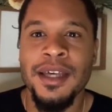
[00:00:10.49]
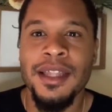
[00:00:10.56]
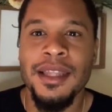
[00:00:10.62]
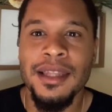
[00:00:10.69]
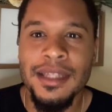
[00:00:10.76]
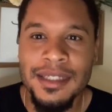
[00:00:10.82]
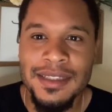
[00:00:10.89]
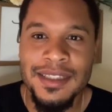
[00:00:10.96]

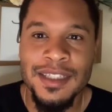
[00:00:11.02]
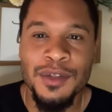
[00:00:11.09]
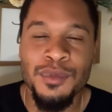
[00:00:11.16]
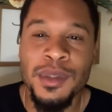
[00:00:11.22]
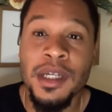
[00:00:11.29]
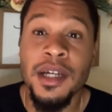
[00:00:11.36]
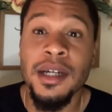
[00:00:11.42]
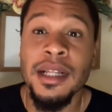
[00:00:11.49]
Listen,
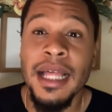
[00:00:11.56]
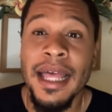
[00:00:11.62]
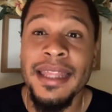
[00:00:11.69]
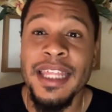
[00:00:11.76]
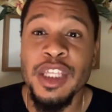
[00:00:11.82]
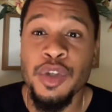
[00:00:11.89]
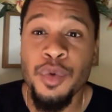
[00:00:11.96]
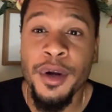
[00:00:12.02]
we are glad
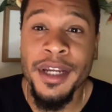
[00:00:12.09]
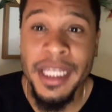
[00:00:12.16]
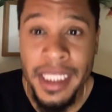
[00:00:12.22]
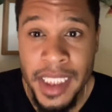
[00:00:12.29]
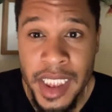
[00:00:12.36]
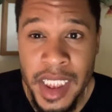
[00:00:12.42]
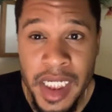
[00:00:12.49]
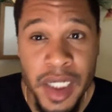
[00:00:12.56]
that you are
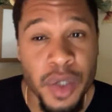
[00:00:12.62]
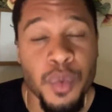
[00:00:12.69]
here.